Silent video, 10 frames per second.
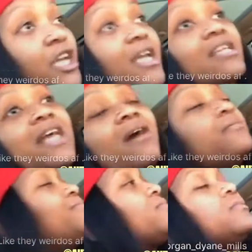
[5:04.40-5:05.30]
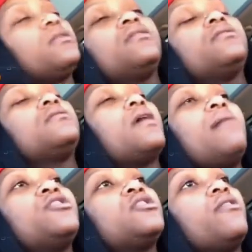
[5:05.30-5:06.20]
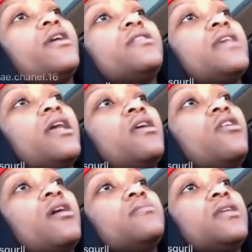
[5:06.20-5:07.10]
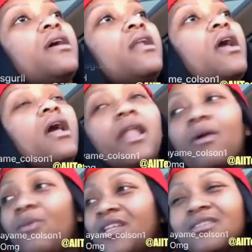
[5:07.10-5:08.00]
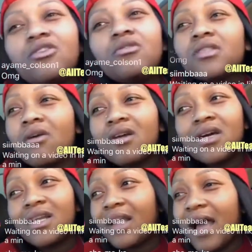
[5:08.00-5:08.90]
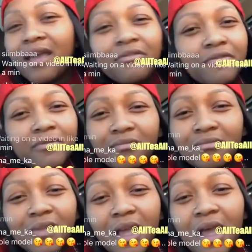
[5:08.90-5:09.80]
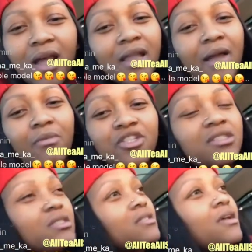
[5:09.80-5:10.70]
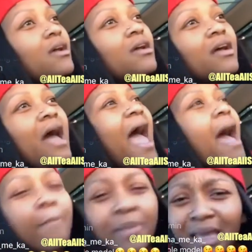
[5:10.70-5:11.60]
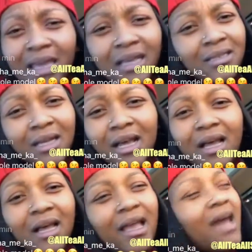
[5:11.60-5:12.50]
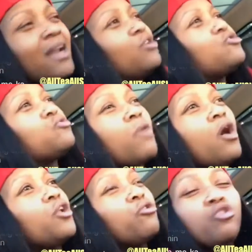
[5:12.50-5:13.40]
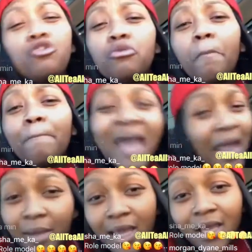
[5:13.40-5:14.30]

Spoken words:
because I'm just so irritated, you know what I'm saying? Like, we just doing so good in life. Like, we just happy. Got a little small, little cute baby.